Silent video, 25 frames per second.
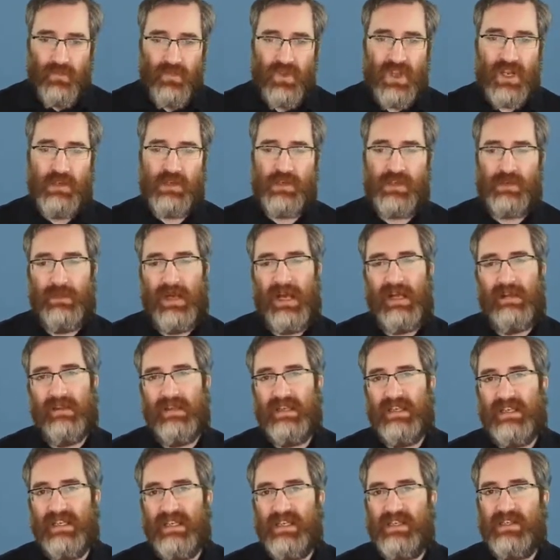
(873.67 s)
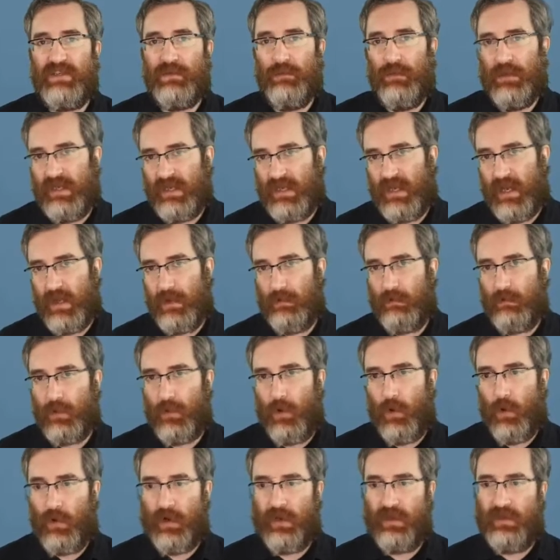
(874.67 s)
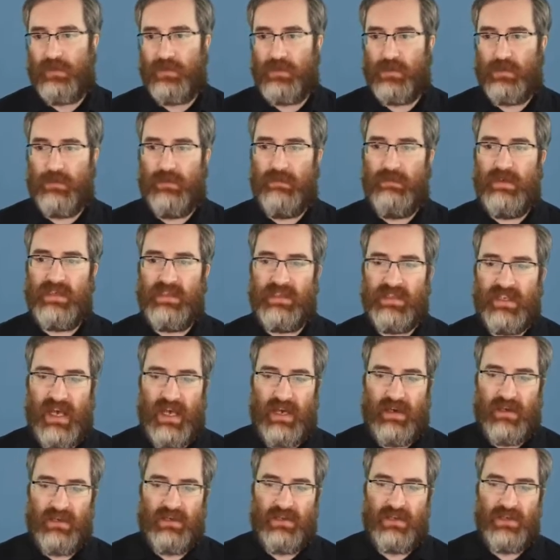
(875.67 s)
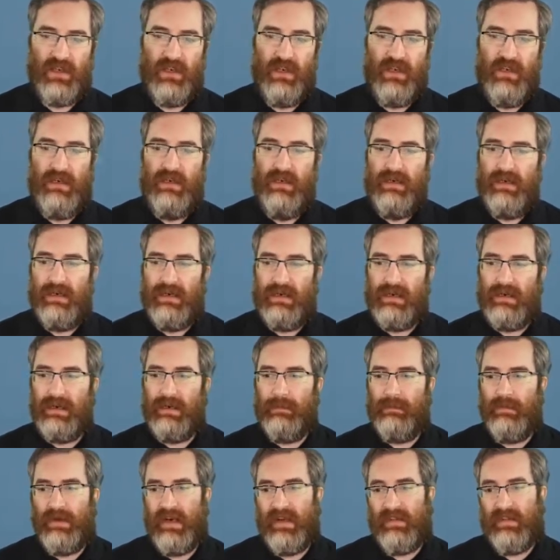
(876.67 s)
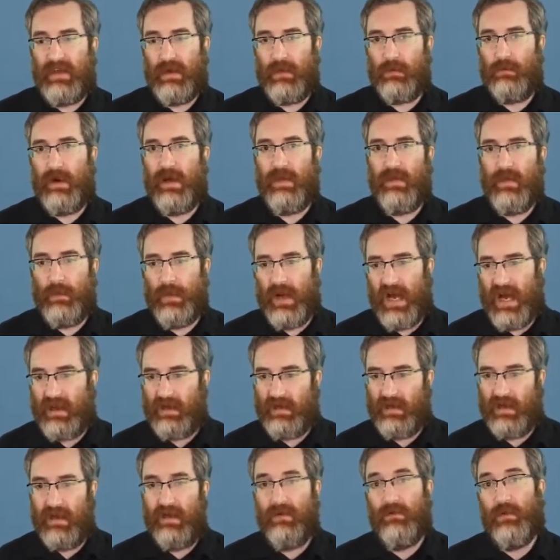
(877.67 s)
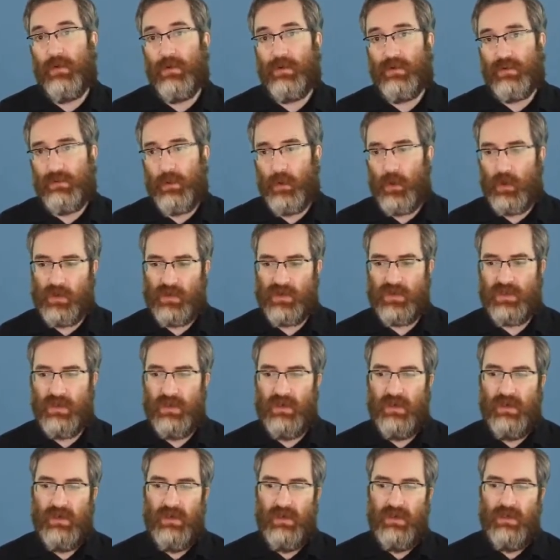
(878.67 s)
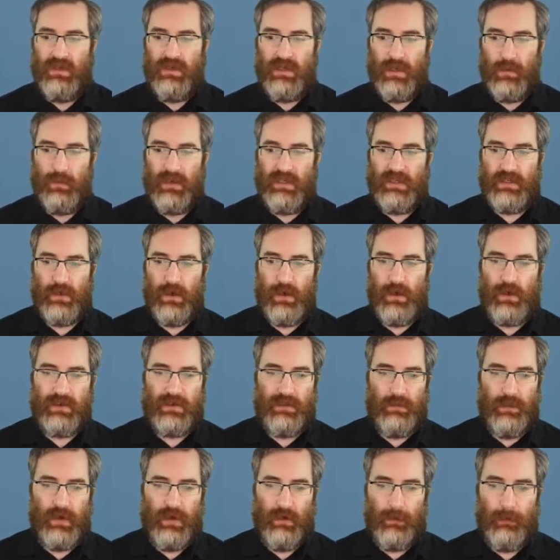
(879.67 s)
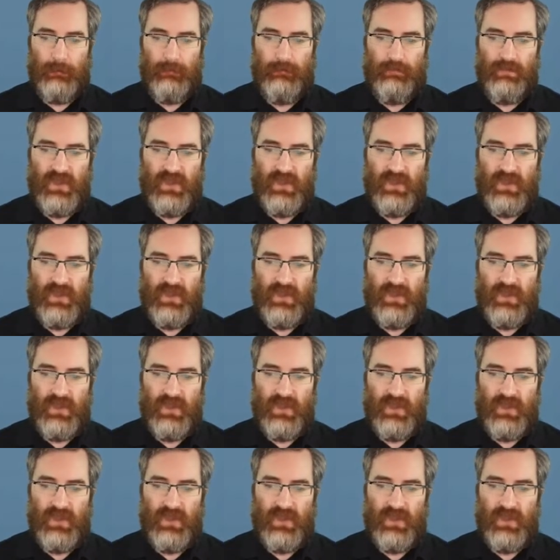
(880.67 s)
There's some LEDs to indicate recording and streaming status. And then around the back, you have all those ports that we talked about.